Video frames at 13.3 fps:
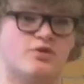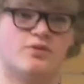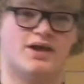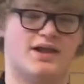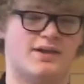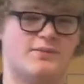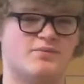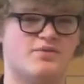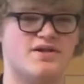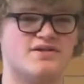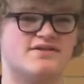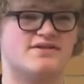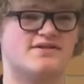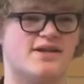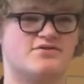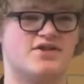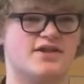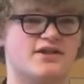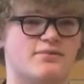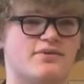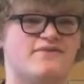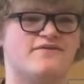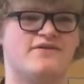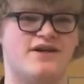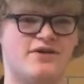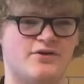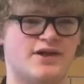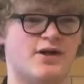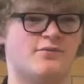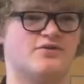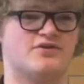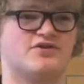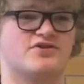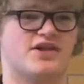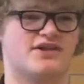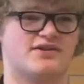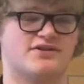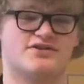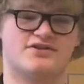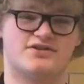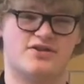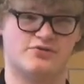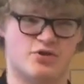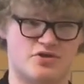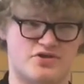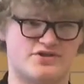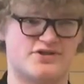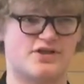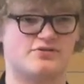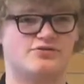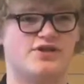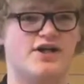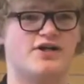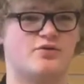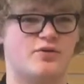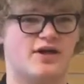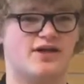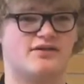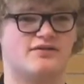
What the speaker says: Well, I'm impressed. It sounds like you'll be very helpful to scientists. I'll roll this out right away.